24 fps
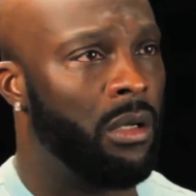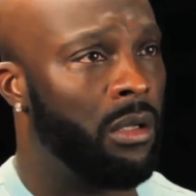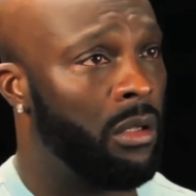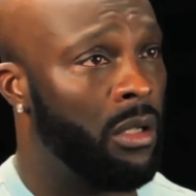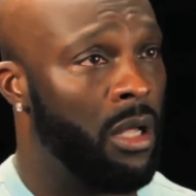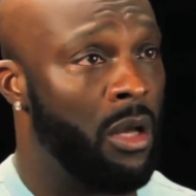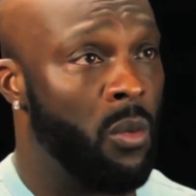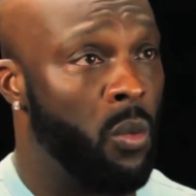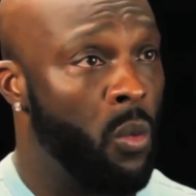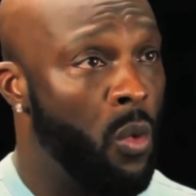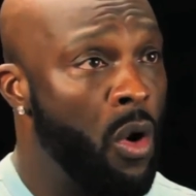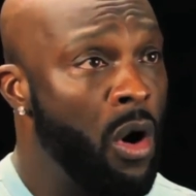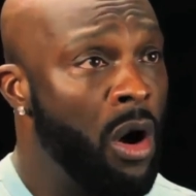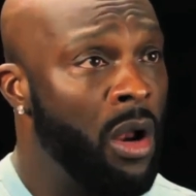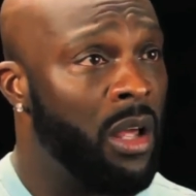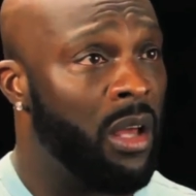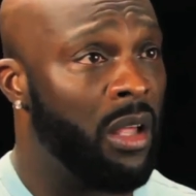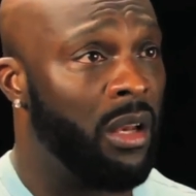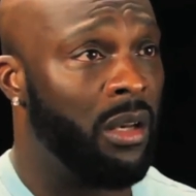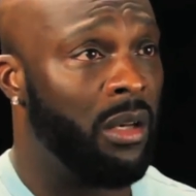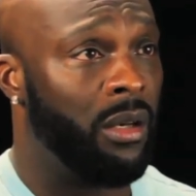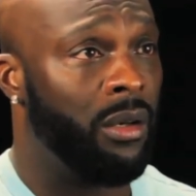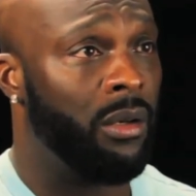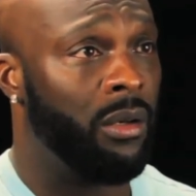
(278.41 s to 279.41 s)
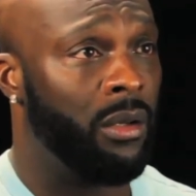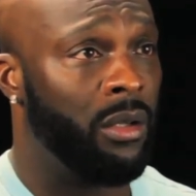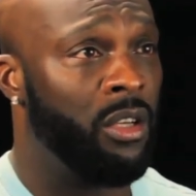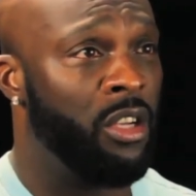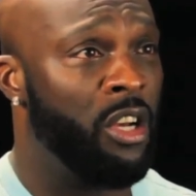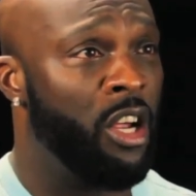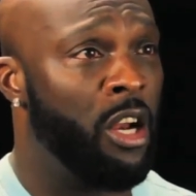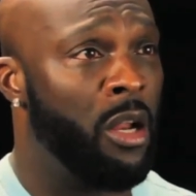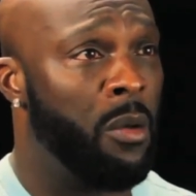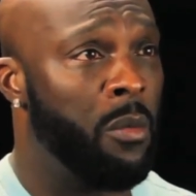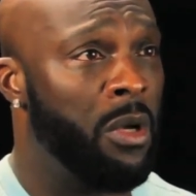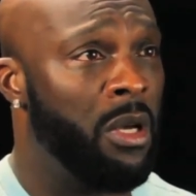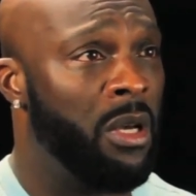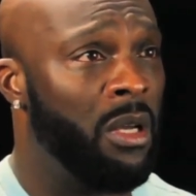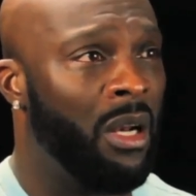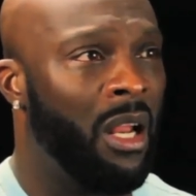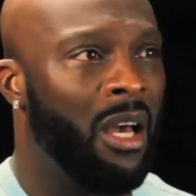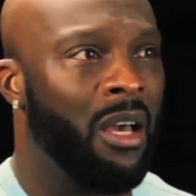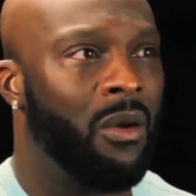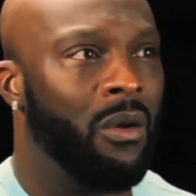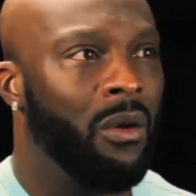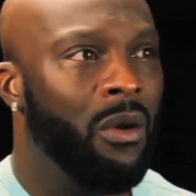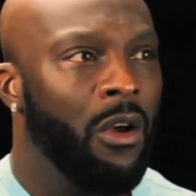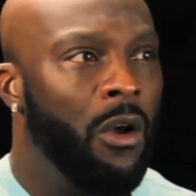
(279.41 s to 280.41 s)
They want it. You know what I mean?
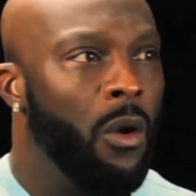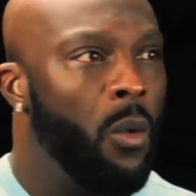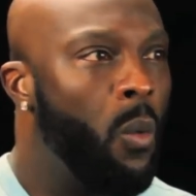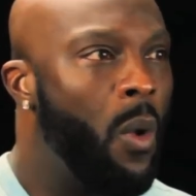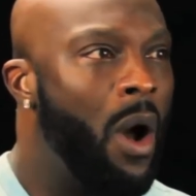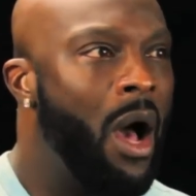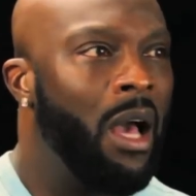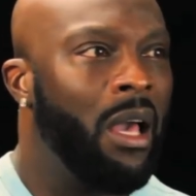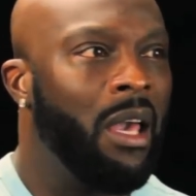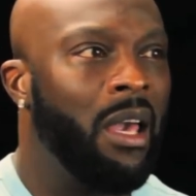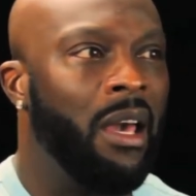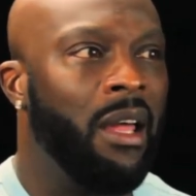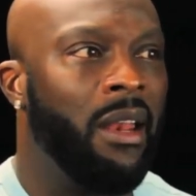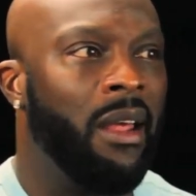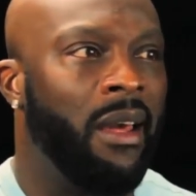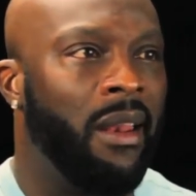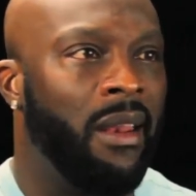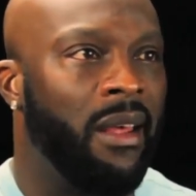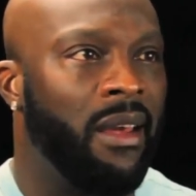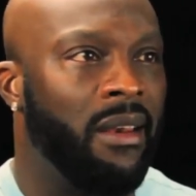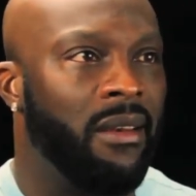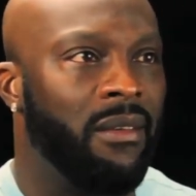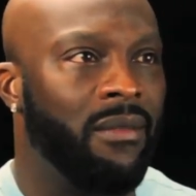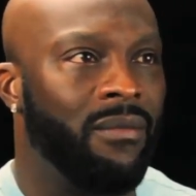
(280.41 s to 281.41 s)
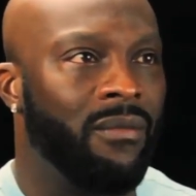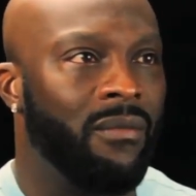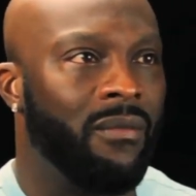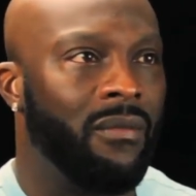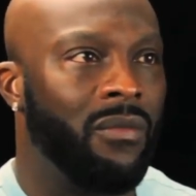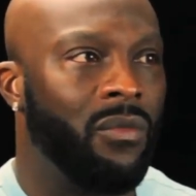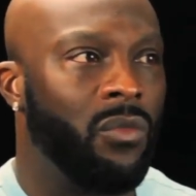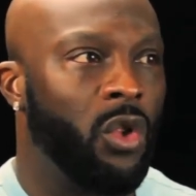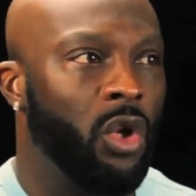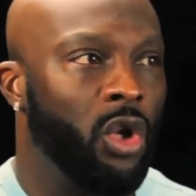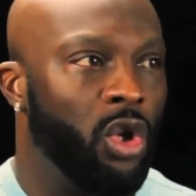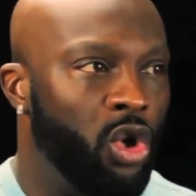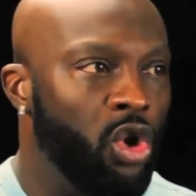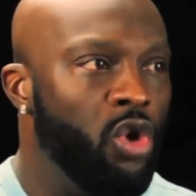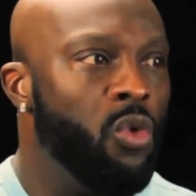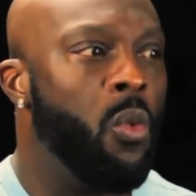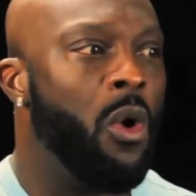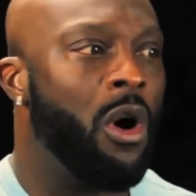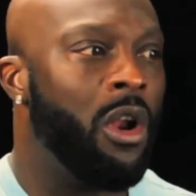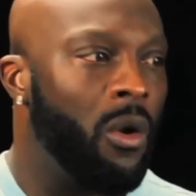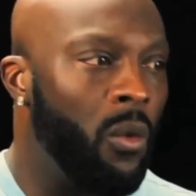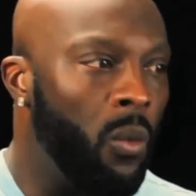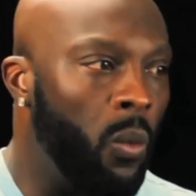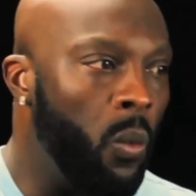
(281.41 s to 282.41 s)
Like, why get in it? You
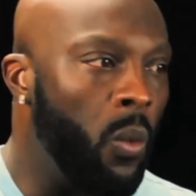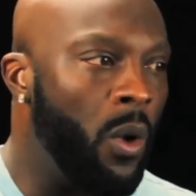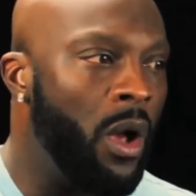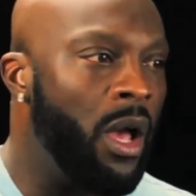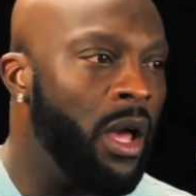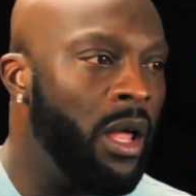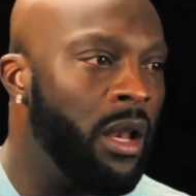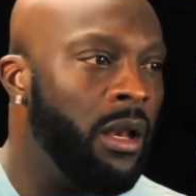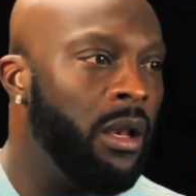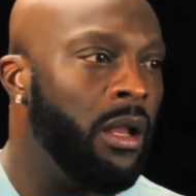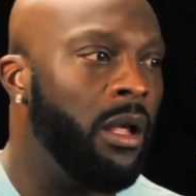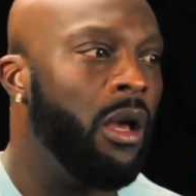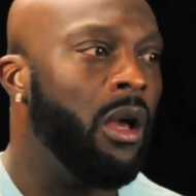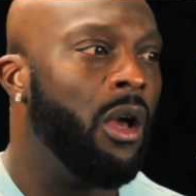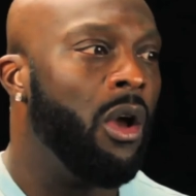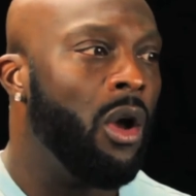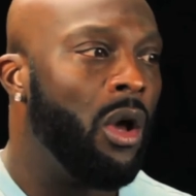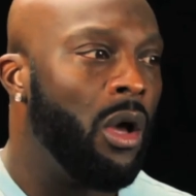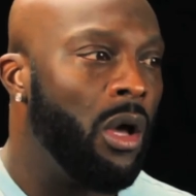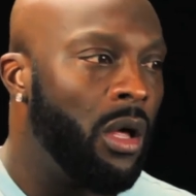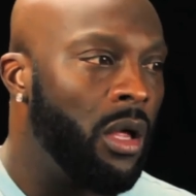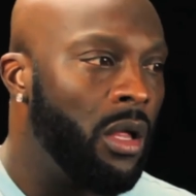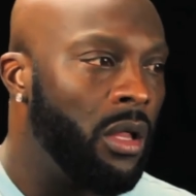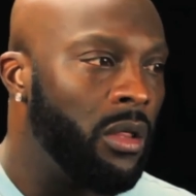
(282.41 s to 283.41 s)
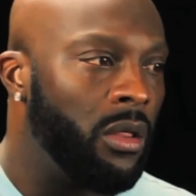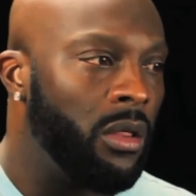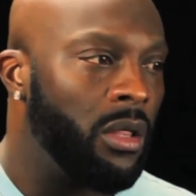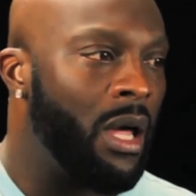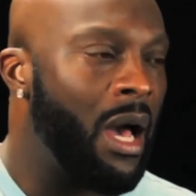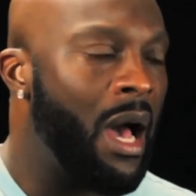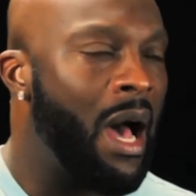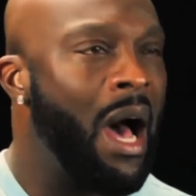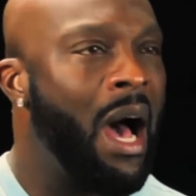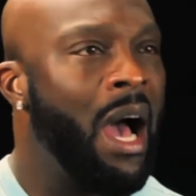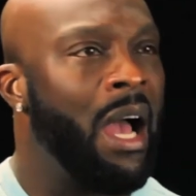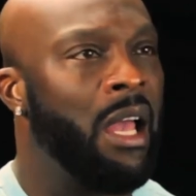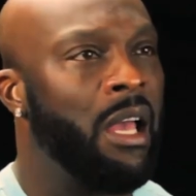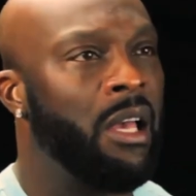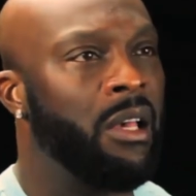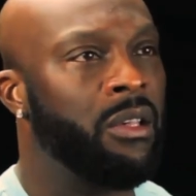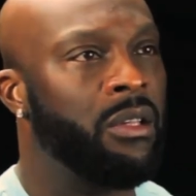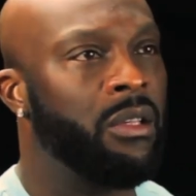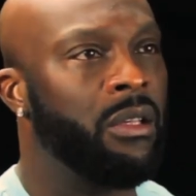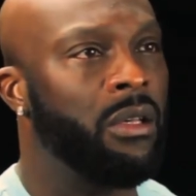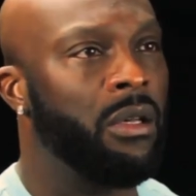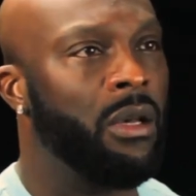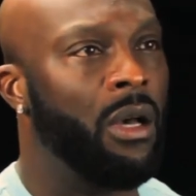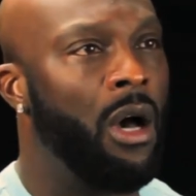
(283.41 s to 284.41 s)
want to win the
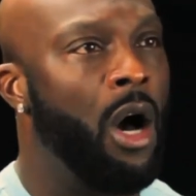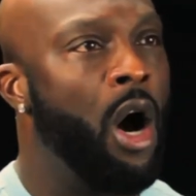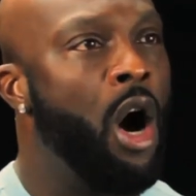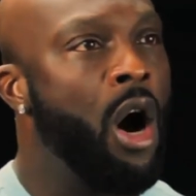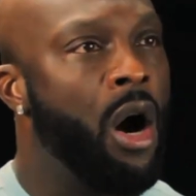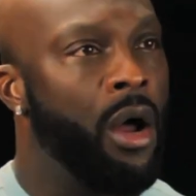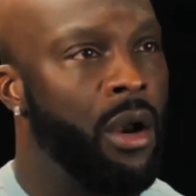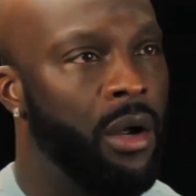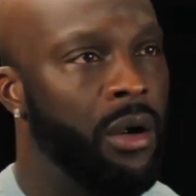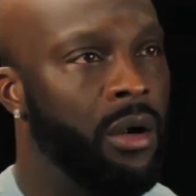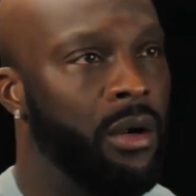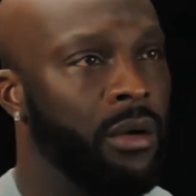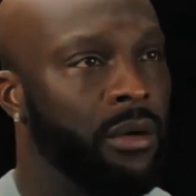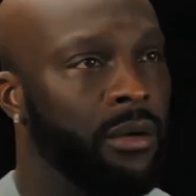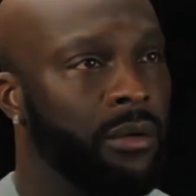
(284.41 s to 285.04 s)
highest honor.